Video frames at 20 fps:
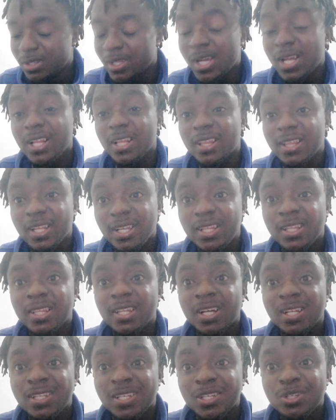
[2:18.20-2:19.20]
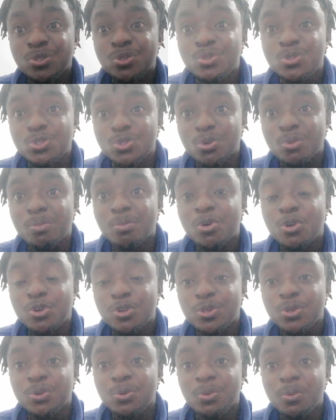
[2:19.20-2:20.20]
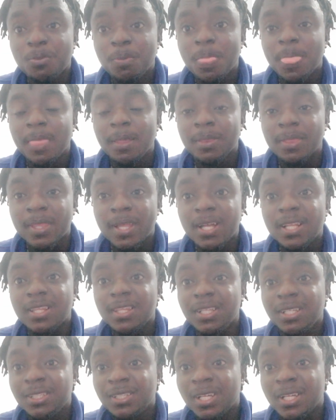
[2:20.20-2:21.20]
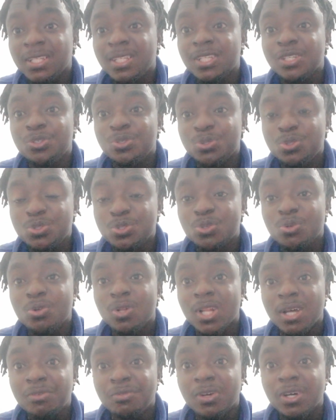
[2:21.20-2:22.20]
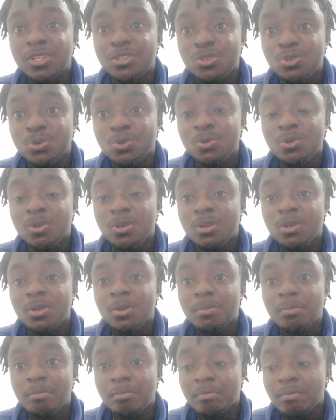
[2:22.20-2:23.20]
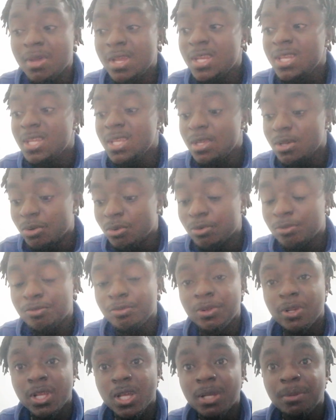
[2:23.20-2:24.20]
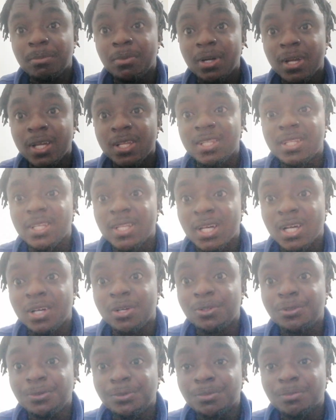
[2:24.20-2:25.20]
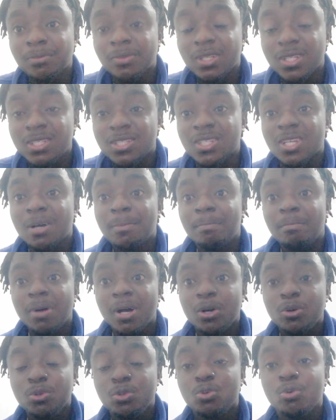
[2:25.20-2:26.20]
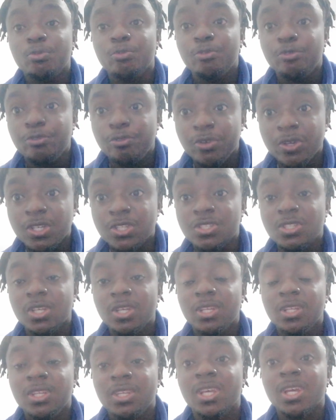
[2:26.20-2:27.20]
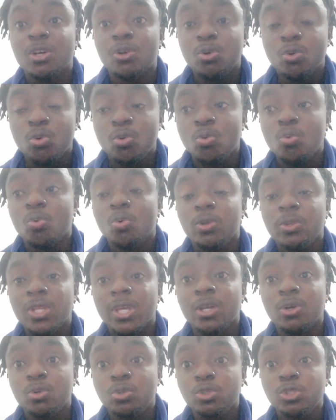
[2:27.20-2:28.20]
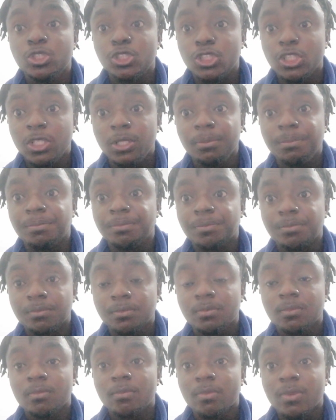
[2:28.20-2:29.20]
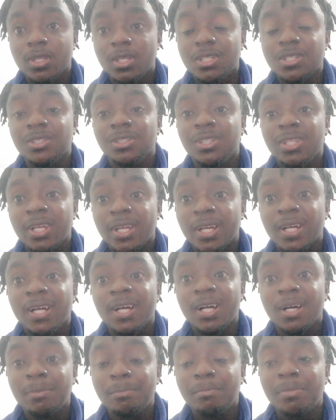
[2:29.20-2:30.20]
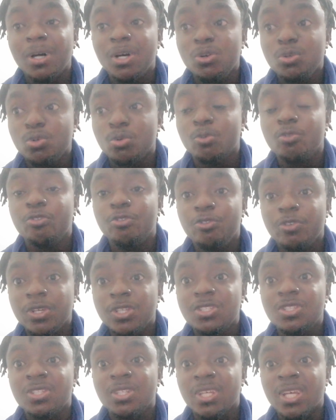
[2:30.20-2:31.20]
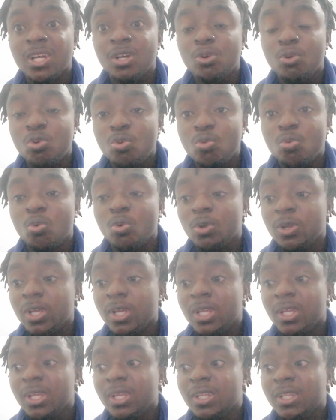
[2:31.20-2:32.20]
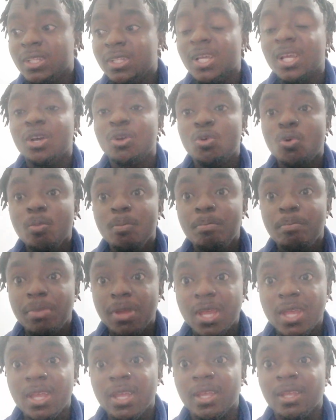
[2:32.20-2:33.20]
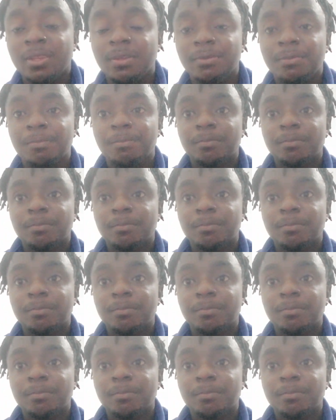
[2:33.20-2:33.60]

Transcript: that thing that they used to mock you, that thing that they used to laugh at you, many of them right now is about to face their own with their own shame. They are about to face their own word, their own pain.